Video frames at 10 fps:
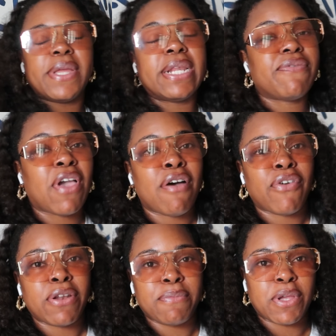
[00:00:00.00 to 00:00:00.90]
And if y'all
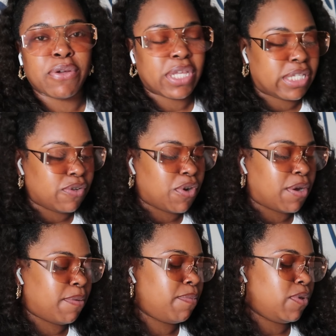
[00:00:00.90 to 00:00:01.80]
follow me on
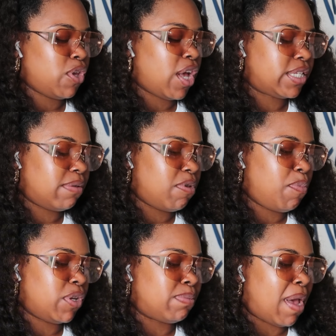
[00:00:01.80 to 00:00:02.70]
Instagram, y'all see me
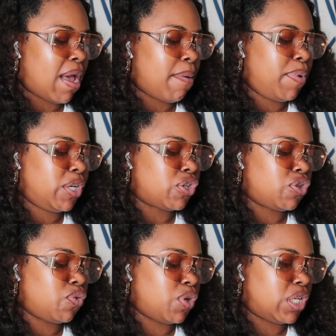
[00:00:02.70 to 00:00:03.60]
post my picture
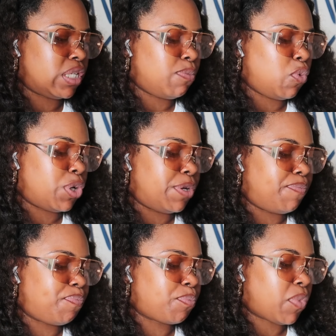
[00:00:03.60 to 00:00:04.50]
to it this morning.
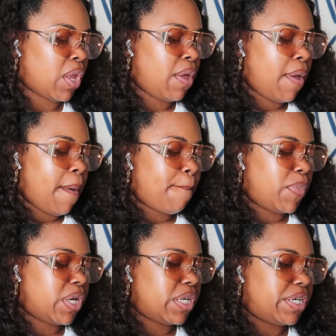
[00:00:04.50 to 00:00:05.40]

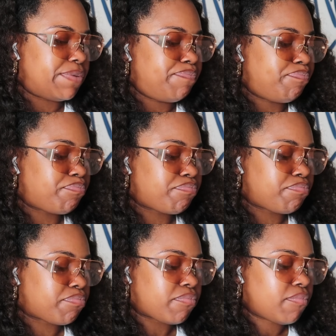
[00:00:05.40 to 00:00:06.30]
But yeah,
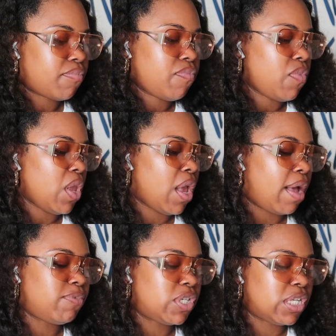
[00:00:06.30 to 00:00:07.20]

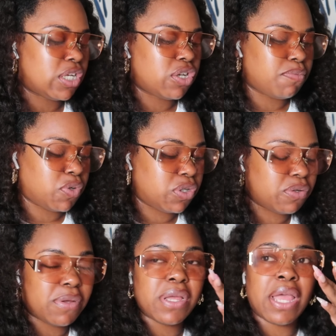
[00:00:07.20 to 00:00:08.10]
I'm just in a good
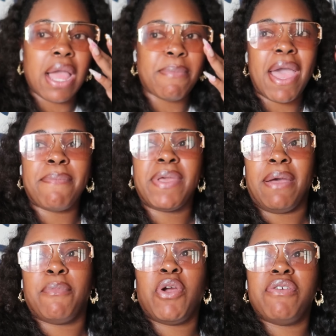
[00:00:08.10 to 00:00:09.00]
mood. I'm happy,
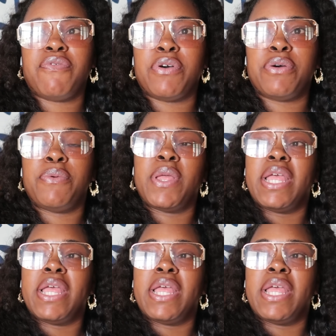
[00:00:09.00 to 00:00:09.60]
I'm grateful.